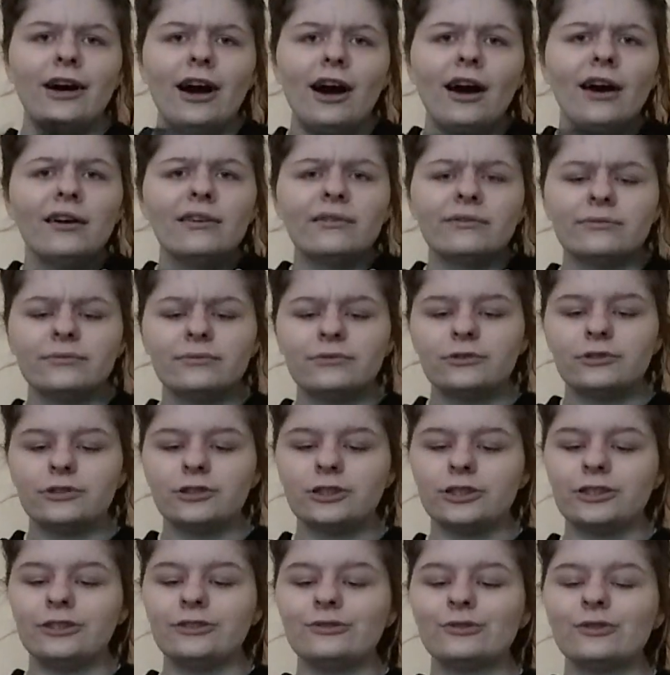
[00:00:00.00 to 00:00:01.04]
oh,
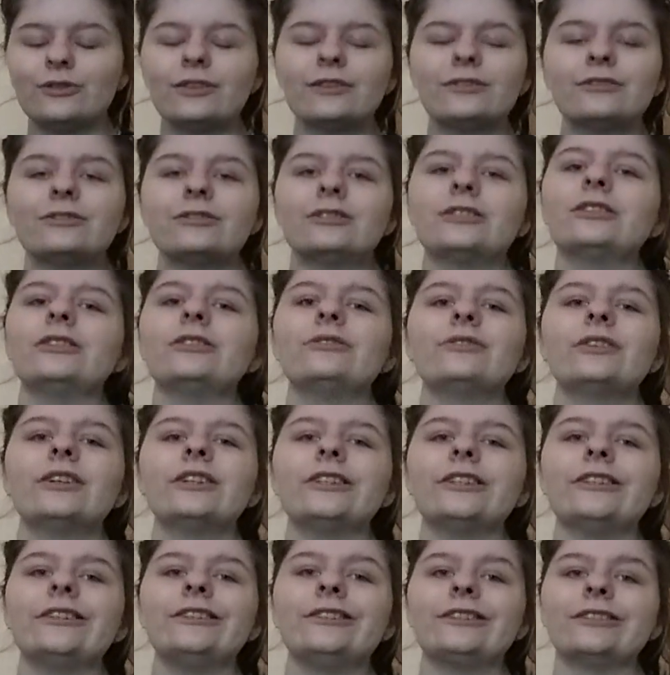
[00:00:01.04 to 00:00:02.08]
she
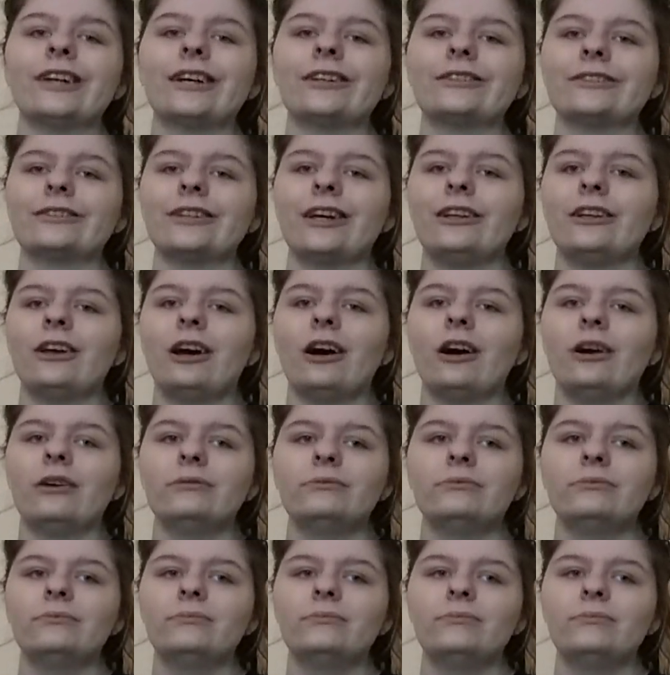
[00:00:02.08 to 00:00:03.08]
literally just said, oh.